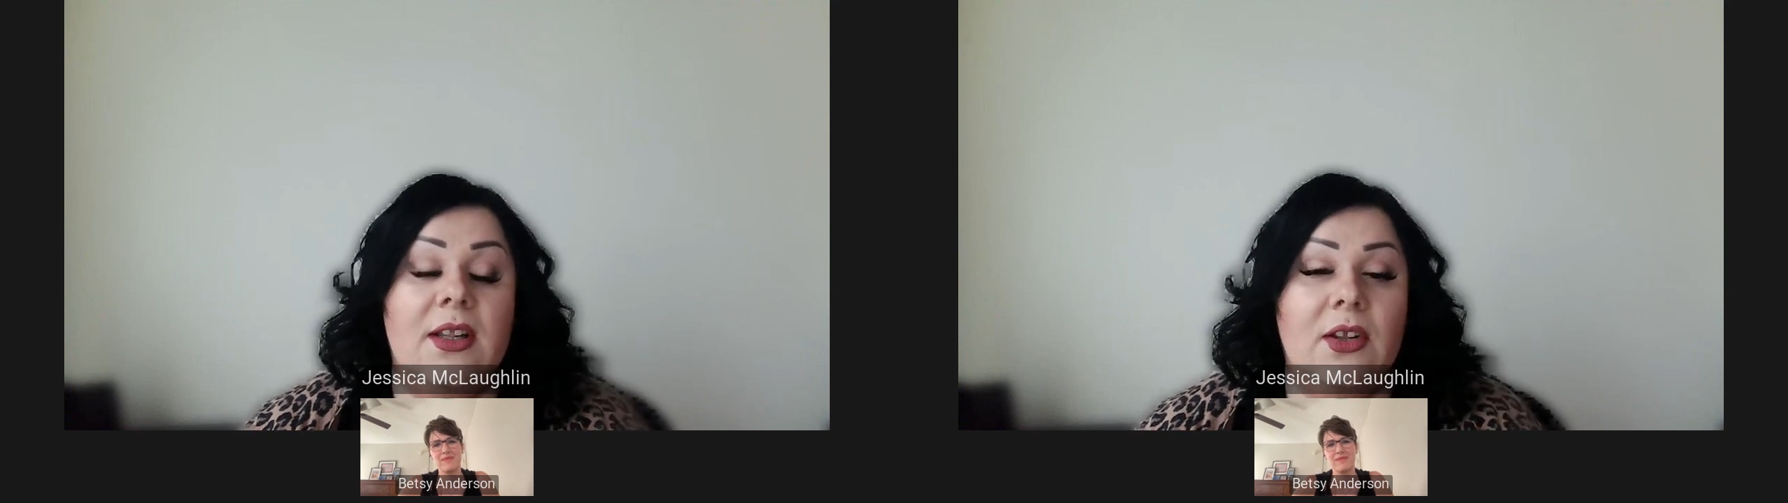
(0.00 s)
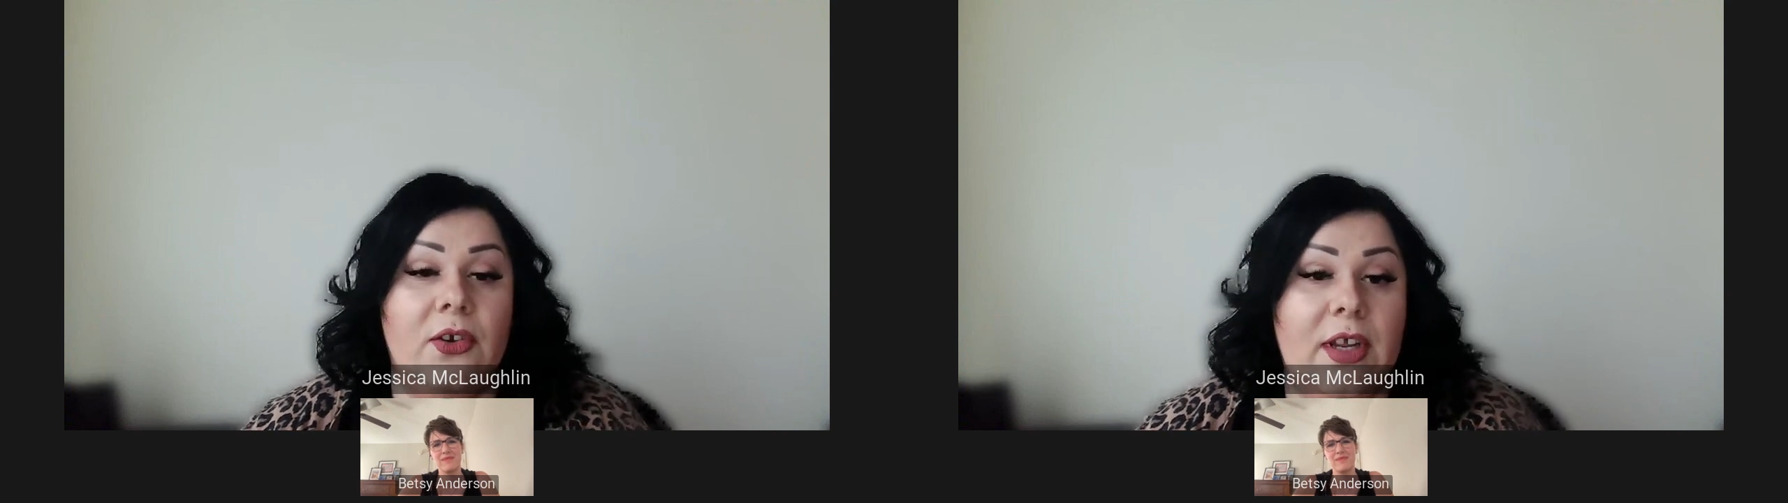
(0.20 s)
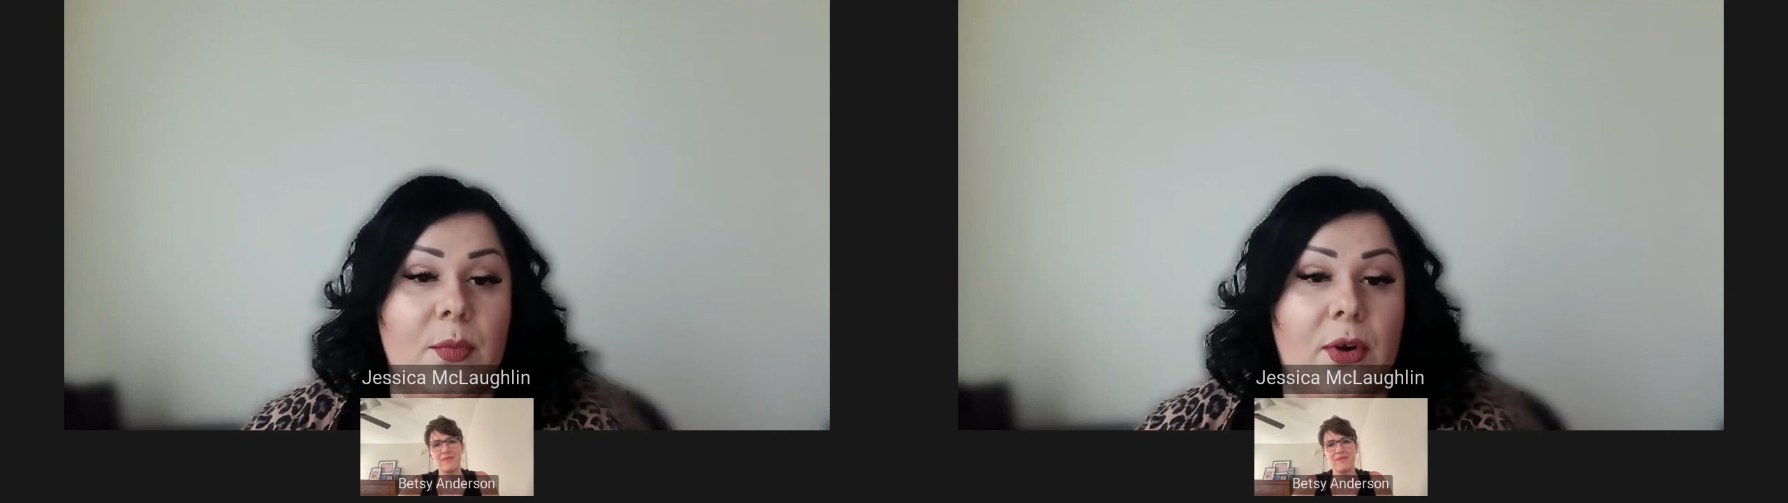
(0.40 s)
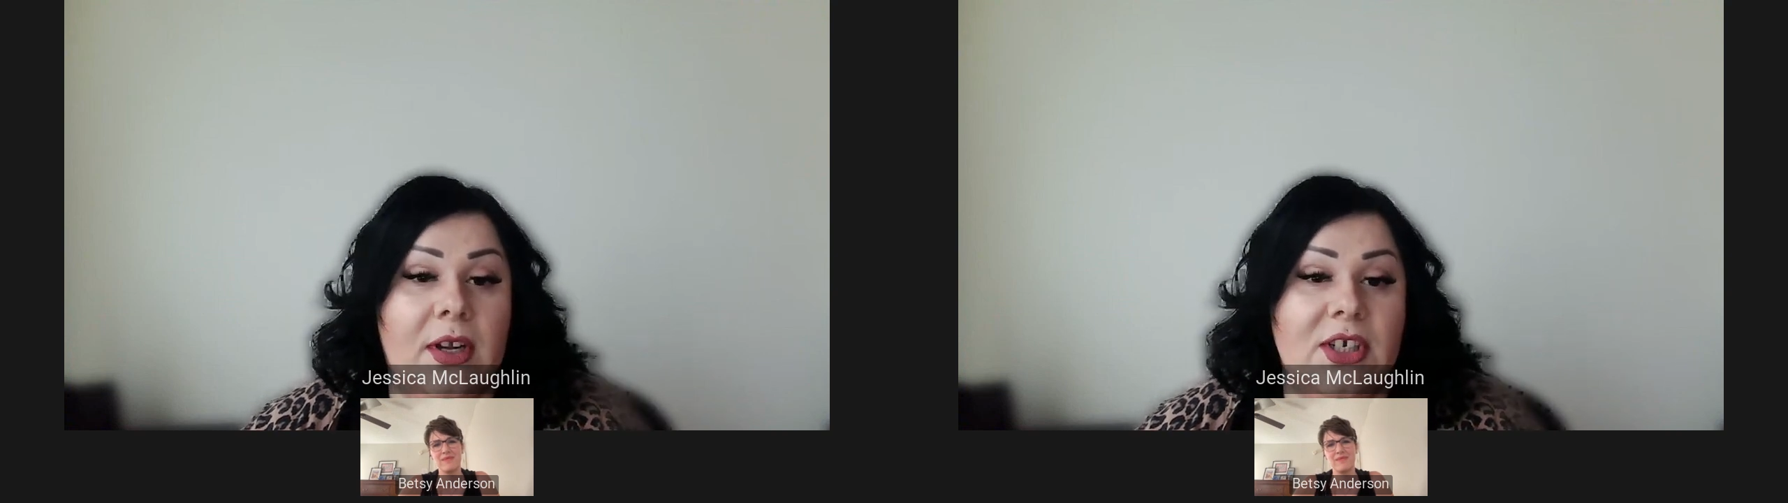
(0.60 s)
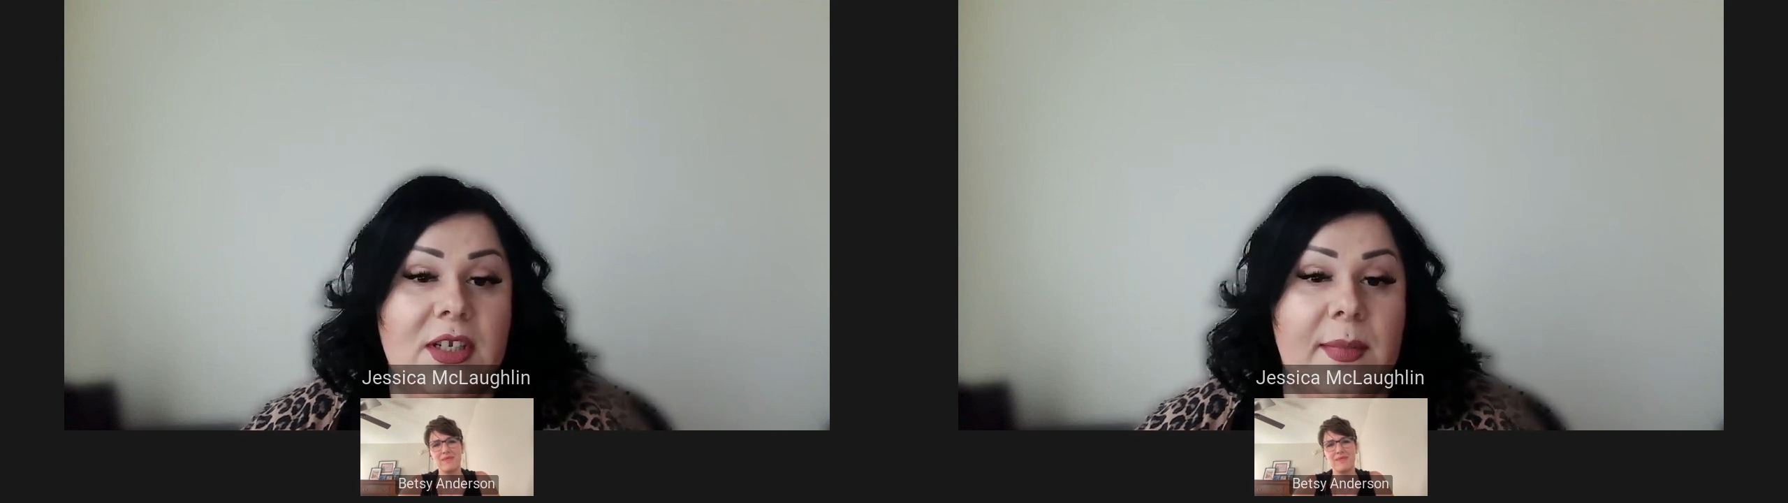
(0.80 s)
learning
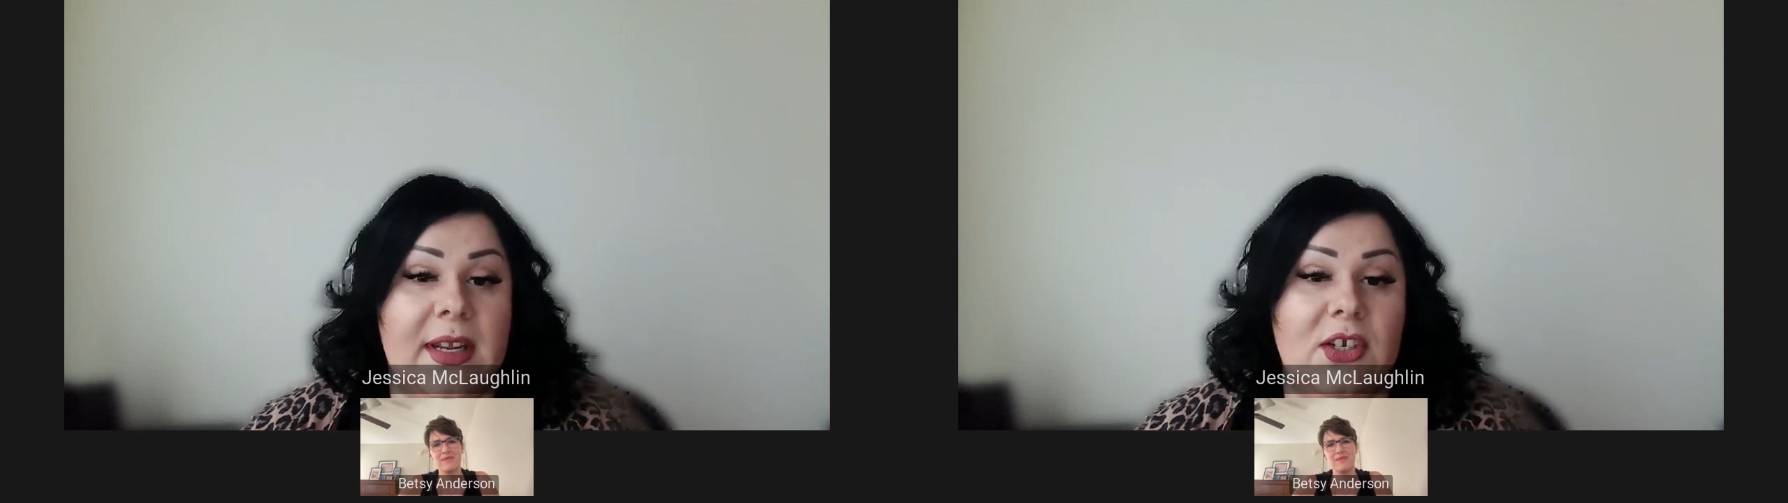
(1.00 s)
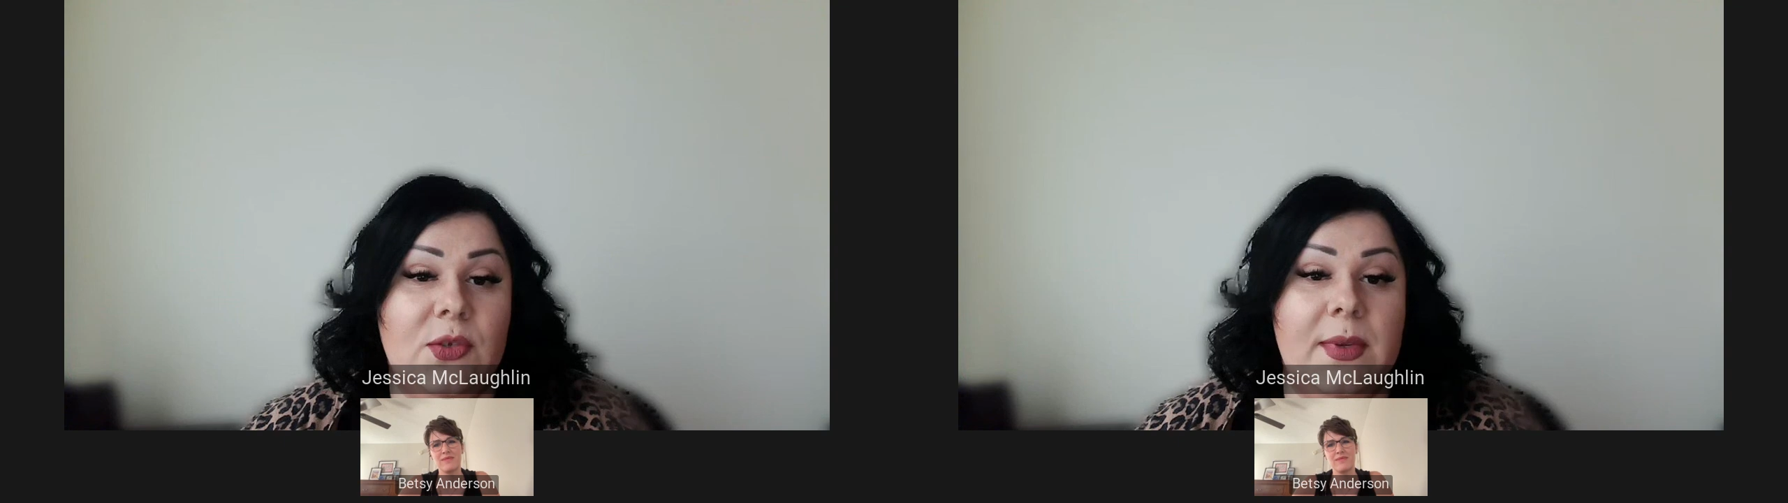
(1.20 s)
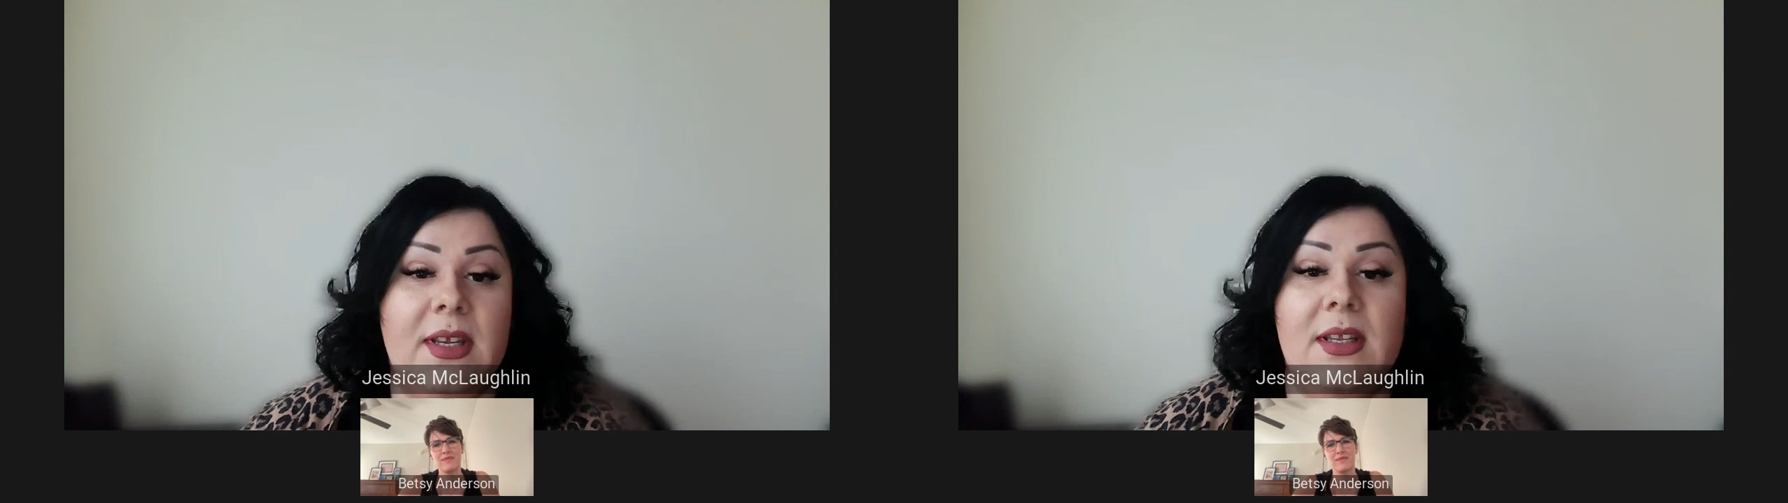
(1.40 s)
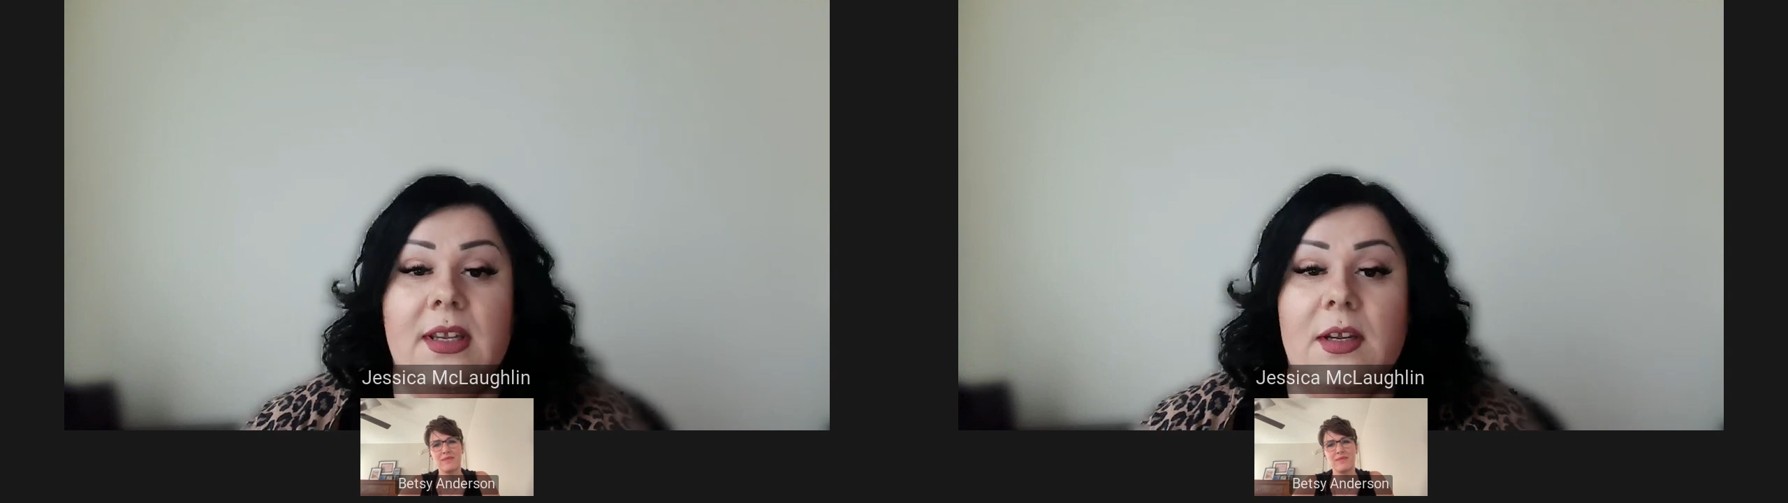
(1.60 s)
project management,